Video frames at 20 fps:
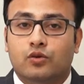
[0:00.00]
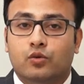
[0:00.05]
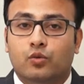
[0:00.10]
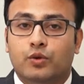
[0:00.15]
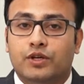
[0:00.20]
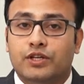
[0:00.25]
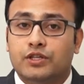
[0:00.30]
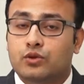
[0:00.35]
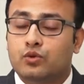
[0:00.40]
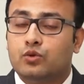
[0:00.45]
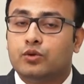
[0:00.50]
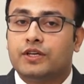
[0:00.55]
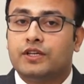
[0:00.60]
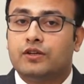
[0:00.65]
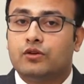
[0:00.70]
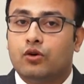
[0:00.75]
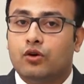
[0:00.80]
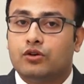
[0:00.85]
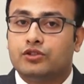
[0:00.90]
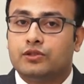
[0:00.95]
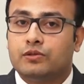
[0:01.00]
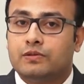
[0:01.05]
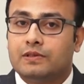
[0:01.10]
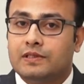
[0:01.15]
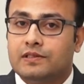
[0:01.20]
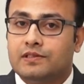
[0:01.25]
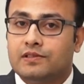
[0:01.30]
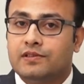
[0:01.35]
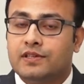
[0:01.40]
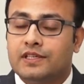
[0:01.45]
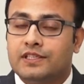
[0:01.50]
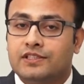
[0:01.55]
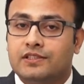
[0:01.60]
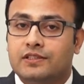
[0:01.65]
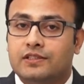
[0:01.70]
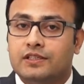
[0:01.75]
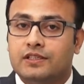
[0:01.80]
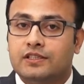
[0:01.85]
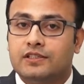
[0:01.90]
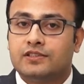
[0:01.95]
we do in
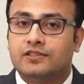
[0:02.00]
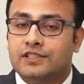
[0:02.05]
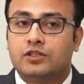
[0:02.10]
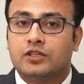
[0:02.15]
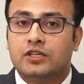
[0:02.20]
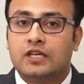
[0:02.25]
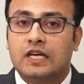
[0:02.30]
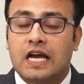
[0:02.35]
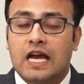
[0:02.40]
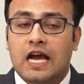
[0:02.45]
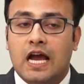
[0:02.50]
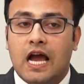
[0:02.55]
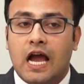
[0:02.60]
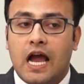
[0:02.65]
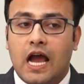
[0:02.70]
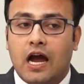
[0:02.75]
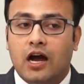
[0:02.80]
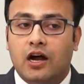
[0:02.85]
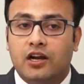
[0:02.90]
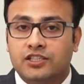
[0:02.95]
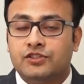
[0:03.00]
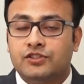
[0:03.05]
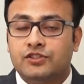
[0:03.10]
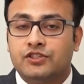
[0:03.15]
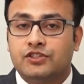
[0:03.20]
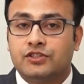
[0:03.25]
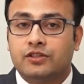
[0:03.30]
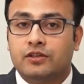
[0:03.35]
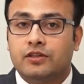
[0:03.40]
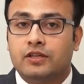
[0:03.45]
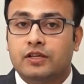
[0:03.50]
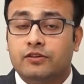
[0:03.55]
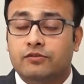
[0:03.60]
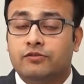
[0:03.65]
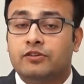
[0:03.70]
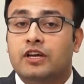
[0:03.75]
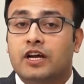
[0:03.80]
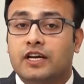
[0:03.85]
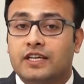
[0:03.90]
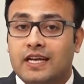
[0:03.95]
osseointegration is artificial leg.
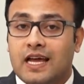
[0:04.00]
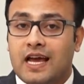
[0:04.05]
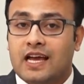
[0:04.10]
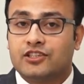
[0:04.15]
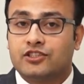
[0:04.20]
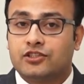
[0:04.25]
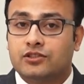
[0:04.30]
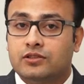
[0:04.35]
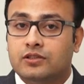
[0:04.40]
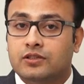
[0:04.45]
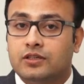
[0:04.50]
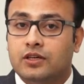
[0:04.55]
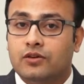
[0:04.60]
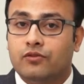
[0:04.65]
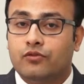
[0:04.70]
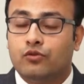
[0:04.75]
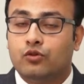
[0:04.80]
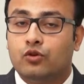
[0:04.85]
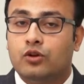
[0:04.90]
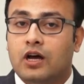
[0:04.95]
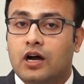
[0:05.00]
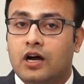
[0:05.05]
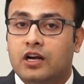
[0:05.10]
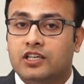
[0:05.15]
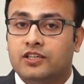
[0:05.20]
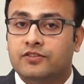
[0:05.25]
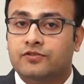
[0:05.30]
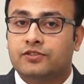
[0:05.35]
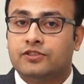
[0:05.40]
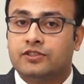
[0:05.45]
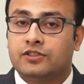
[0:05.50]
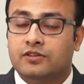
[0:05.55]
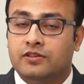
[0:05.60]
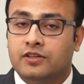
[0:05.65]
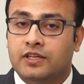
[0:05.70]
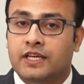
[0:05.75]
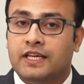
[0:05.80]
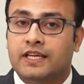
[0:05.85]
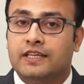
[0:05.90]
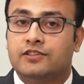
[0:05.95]
We attach the whole artificial
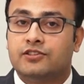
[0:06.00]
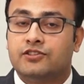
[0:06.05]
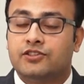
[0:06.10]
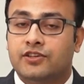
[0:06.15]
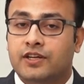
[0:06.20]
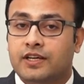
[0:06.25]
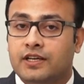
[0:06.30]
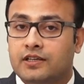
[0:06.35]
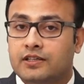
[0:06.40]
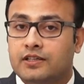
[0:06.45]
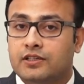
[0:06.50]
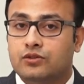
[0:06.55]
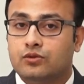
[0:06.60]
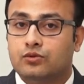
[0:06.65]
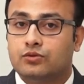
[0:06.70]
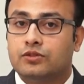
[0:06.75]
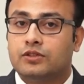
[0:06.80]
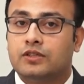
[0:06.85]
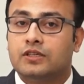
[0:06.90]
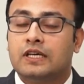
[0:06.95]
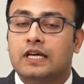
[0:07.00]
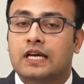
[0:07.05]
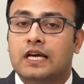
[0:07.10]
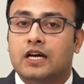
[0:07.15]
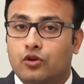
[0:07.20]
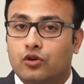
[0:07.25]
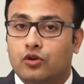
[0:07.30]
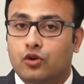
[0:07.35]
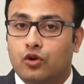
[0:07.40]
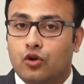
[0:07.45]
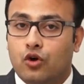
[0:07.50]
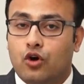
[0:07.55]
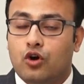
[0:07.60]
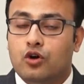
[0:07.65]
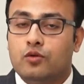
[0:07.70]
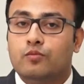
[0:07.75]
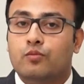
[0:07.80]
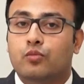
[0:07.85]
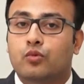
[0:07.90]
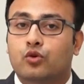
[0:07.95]
leg directly to the
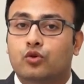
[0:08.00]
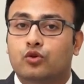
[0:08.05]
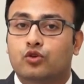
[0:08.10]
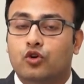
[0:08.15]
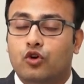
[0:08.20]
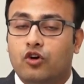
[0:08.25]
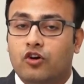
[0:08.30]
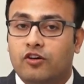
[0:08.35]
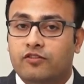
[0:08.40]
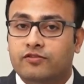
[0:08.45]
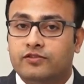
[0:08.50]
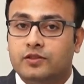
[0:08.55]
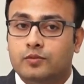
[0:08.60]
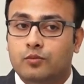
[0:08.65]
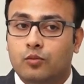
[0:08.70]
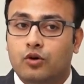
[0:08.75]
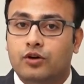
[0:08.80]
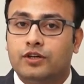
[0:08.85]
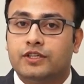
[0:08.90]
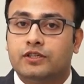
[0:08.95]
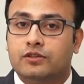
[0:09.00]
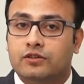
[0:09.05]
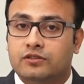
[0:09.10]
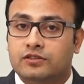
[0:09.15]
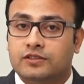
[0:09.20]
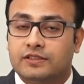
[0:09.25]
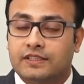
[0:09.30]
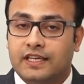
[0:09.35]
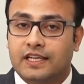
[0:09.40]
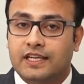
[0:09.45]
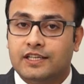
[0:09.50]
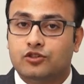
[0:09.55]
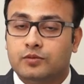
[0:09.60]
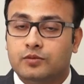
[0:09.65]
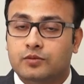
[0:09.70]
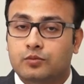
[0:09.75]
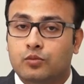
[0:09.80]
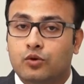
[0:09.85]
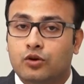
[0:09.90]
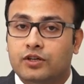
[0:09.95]
long bone of the body or the skeleton of
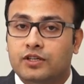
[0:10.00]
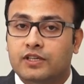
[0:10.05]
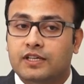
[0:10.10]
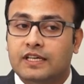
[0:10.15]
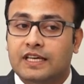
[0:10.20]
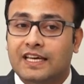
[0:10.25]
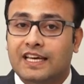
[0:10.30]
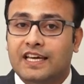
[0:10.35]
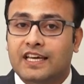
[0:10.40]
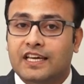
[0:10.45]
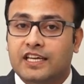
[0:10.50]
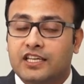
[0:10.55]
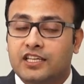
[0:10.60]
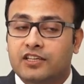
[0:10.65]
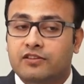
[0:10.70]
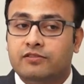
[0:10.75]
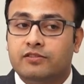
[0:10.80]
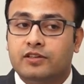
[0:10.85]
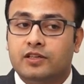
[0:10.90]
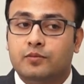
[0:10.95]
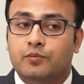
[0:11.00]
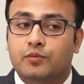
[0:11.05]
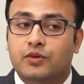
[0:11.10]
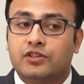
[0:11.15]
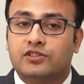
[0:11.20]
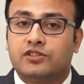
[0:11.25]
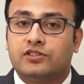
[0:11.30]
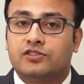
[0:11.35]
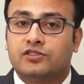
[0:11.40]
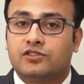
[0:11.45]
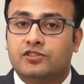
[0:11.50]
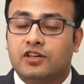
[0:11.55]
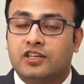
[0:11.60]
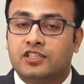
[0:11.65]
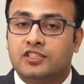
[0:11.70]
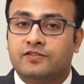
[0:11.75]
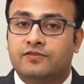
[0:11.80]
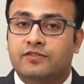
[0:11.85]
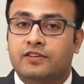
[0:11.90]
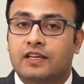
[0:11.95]
the body. In a way, patient
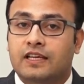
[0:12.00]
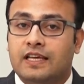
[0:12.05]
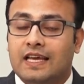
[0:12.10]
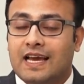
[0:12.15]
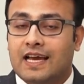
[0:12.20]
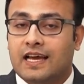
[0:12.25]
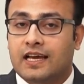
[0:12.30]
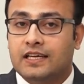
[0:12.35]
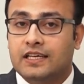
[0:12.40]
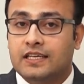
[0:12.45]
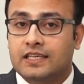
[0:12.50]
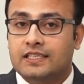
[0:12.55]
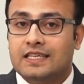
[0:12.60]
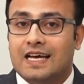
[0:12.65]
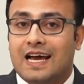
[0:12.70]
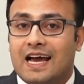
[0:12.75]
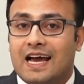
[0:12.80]
starts feeling as if